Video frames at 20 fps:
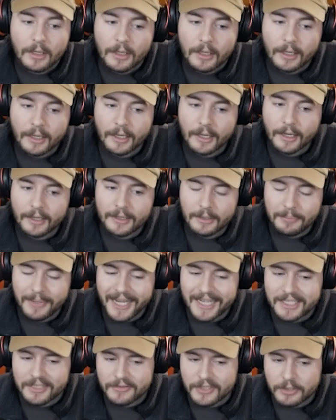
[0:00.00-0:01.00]
The
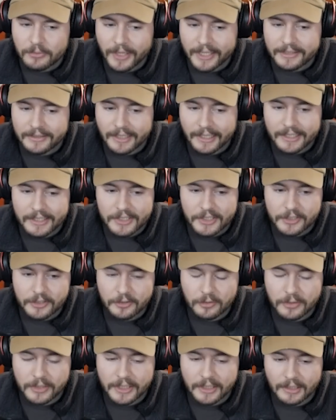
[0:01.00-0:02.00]
passive is quite nice.
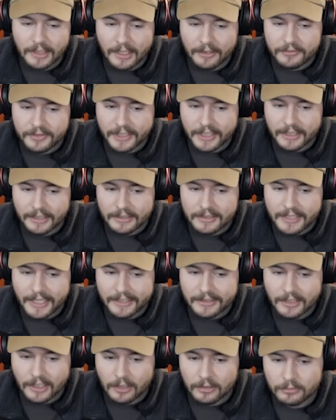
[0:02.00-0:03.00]
You heal after getting a
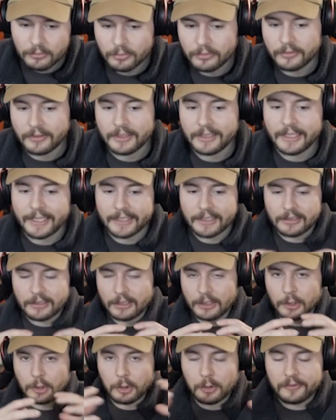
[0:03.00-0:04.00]
takedown in like
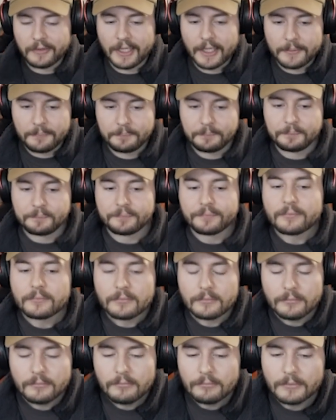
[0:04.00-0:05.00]
a Nova.
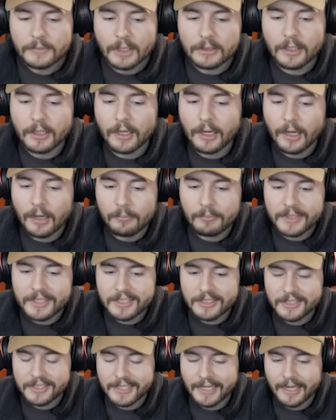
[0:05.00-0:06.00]

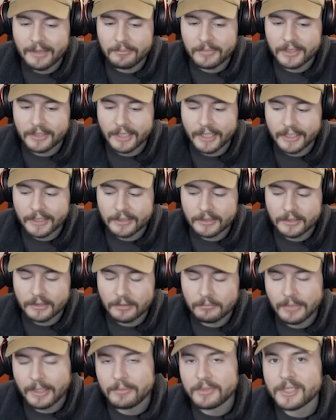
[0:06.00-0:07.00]
It's the same in like,
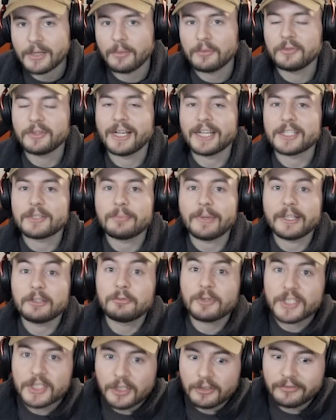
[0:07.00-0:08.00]
maybe some of you guys played
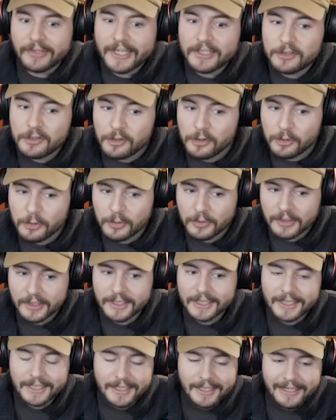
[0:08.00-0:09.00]
Risk of Rain 2.
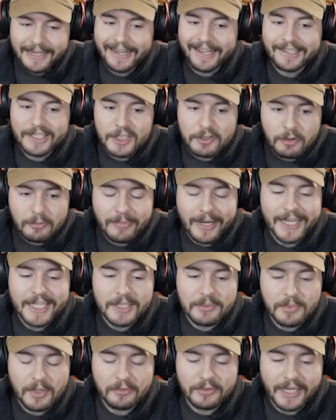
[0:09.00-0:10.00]
And this
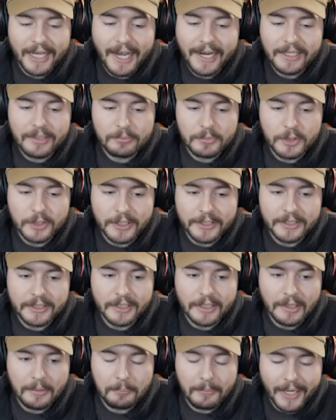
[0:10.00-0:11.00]
reminds me of an item you can
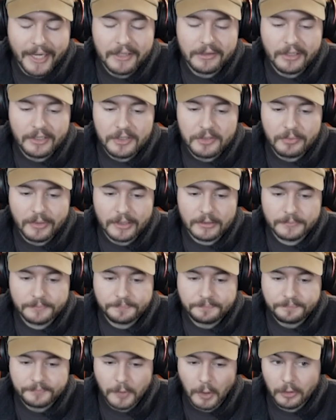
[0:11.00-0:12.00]
buy there as well,
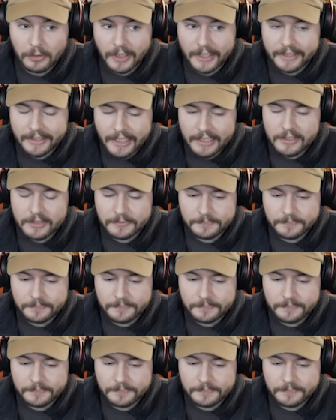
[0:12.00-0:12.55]
or like get.